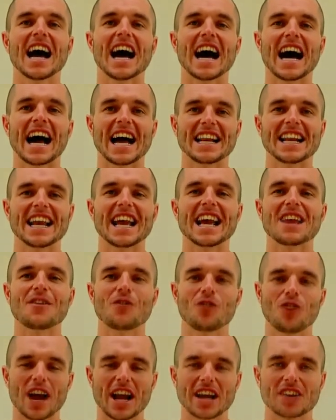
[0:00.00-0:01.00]
an
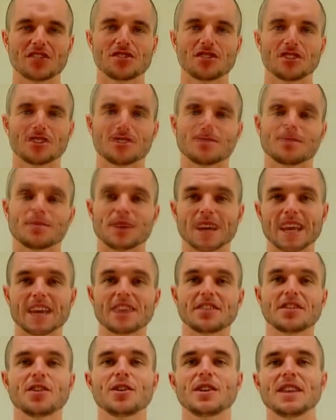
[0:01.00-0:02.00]
erection. But yeah,
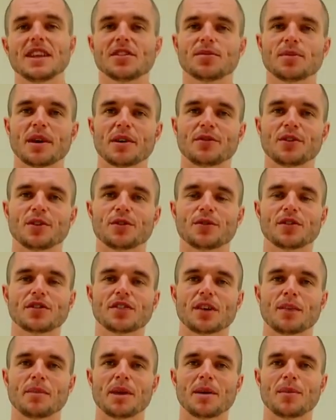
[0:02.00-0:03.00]
doing this method for
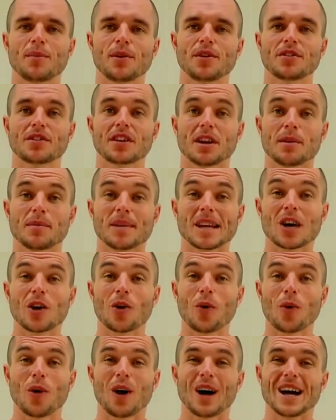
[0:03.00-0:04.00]
some people is going to be
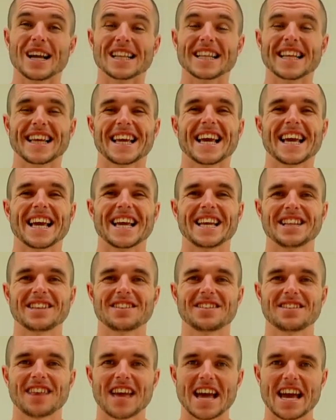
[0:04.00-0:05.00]
quite
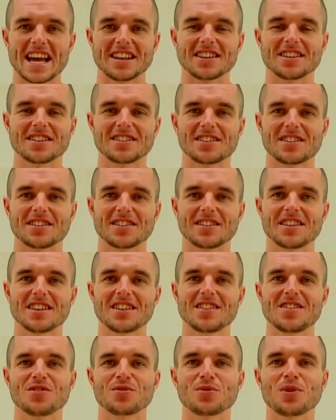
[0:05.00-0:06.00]
intense, so
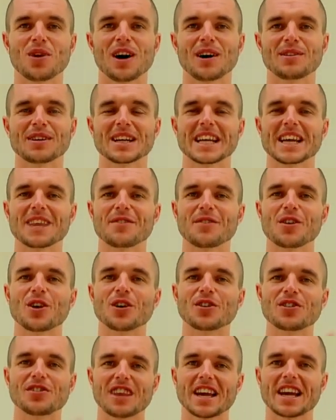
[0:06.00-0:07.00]
this is why I'm going to give you
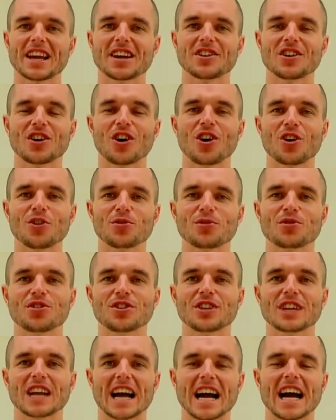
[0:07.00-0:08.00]
a second
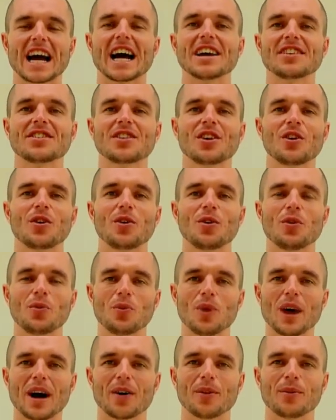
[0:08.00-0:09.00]
option as
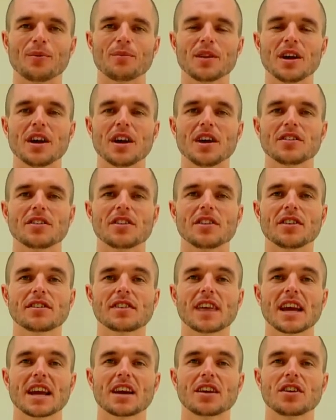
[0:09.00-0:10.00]
well. So the
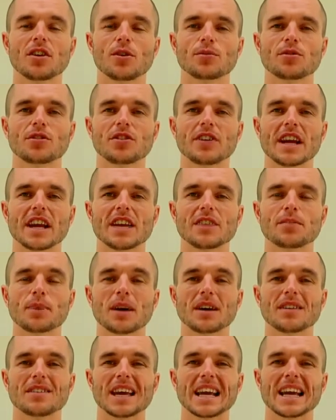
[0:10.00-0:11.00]
second option is
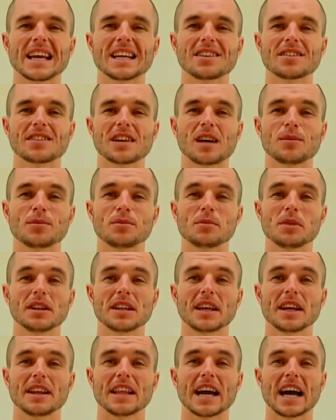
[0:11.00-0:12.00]
by taking a
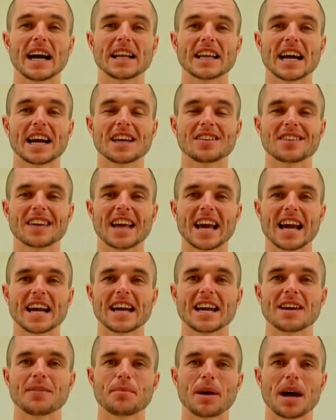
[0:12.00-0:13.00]
supplement that has
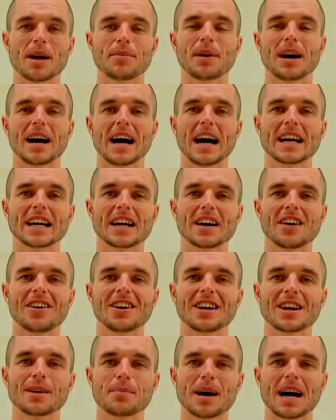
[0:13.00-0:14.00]
cayenne pepper and
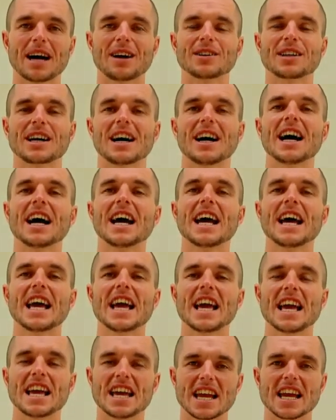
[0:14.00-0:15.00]
garlic powder
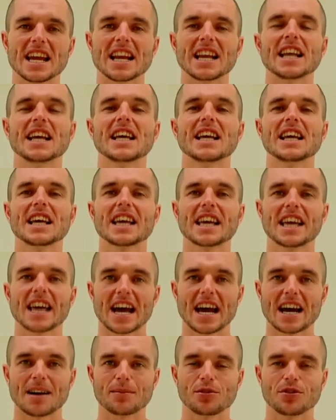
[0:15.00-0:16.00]
in
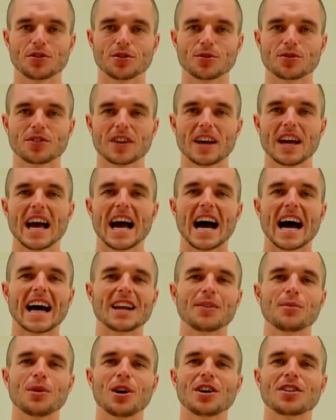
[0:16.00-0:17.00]
capsules, and
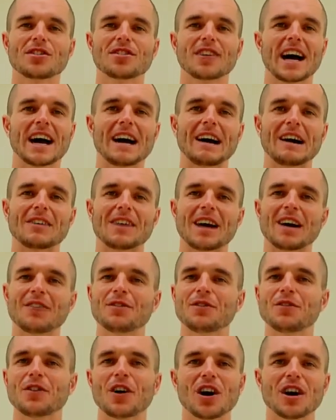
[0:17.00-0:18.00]
it works out around
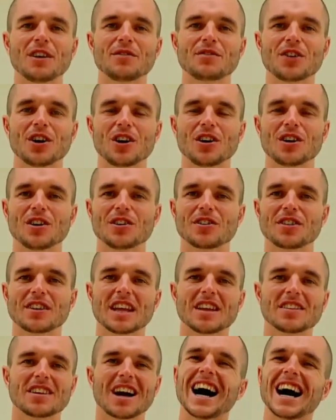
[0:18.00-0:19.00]
$5, and
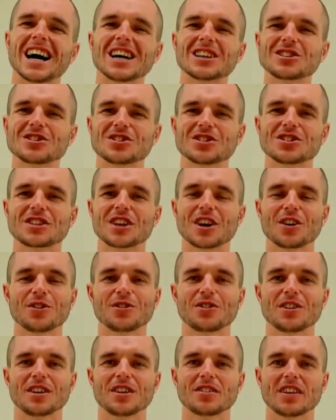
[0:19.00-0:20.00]
there's 100
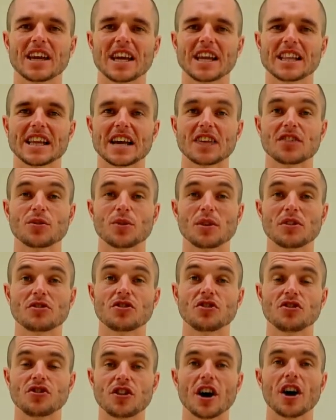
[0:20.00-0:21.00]
doses in there, so it's
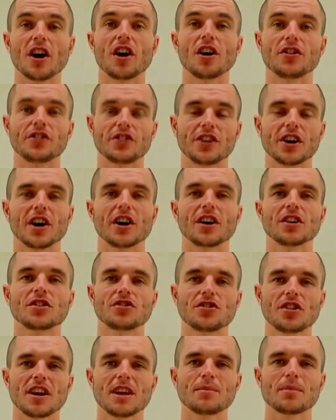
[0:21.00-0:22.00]
dirt
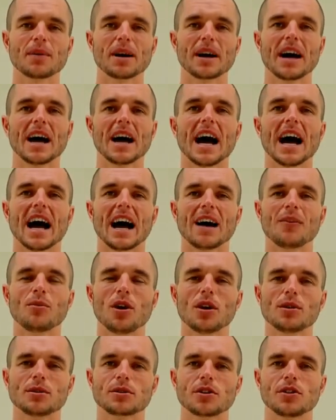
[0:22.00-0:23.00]
cheap. And
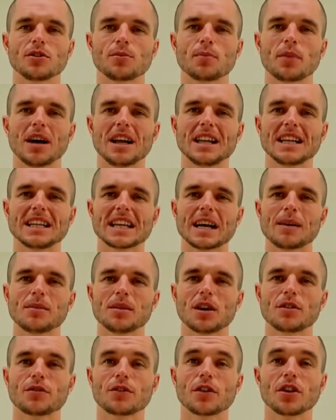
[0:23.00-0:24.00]
what I'll do is put a link down
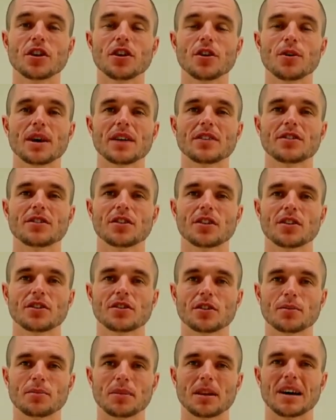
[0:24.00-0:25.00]
below for a US
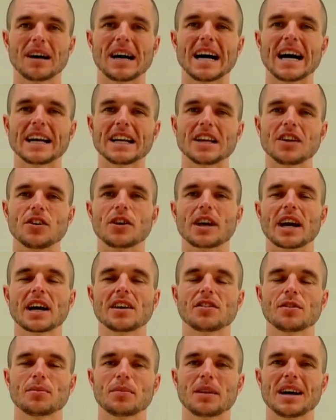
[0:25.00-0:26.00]
supplier and a UK
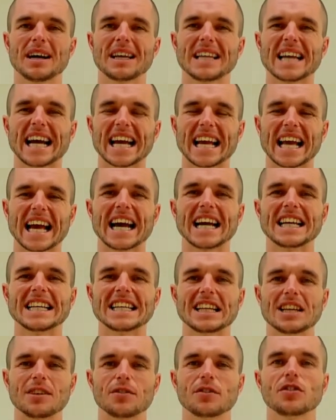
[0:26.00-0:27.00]
supplier that can
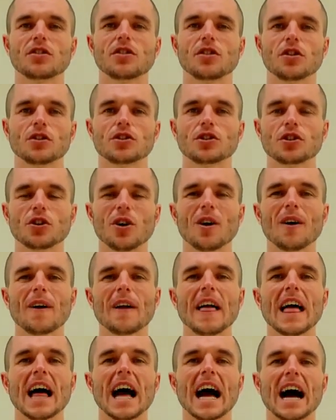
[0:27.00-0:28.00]
deliver to your door.
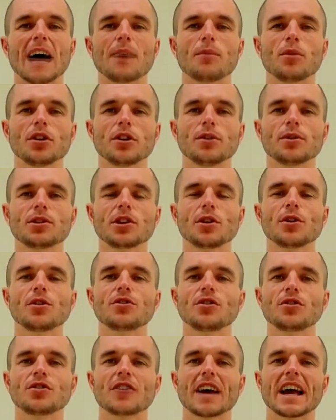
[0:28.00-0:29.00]
And what you do is
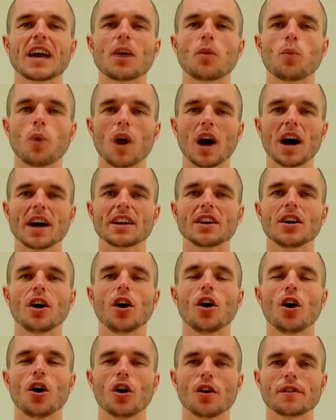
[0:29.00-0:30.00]
you take 1
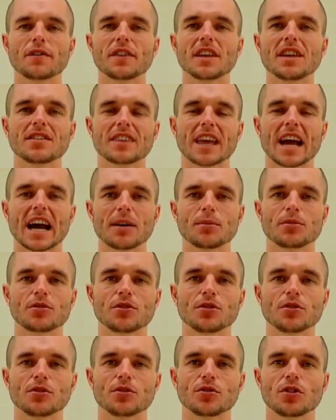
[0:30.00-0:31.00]
of these
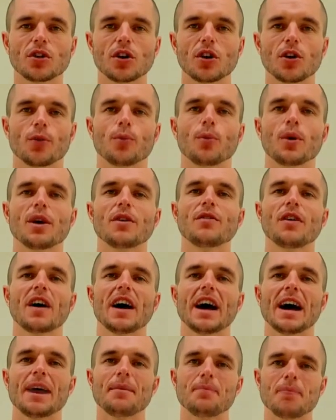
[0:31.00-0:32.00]
capsules with
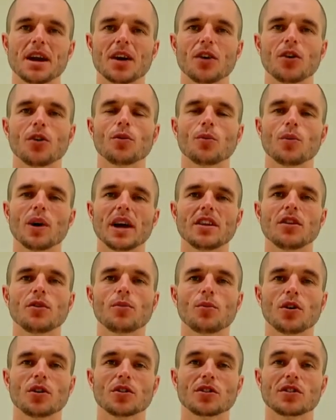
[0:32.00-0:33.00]
a meal when you
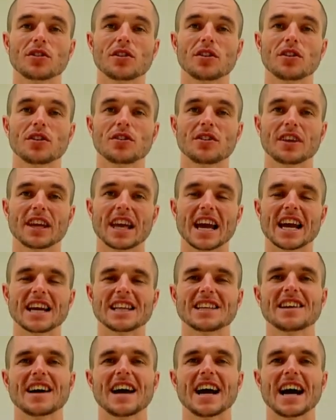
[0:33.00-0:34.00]
want to get
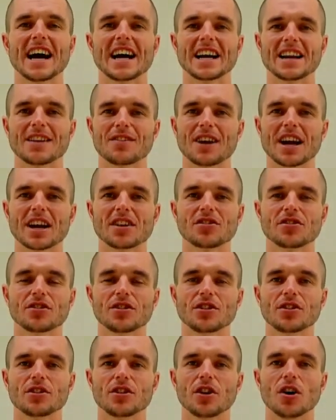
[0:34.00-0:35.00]
an
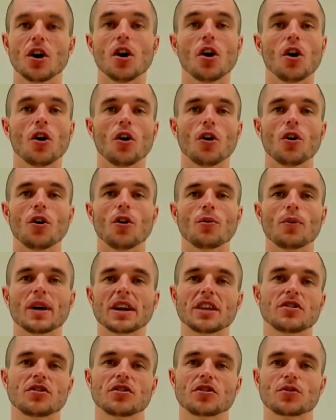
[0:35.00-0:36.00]
erection, or
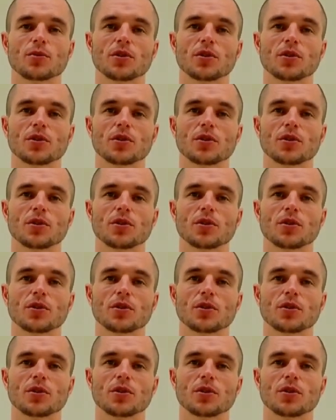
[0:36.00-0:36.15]
when you just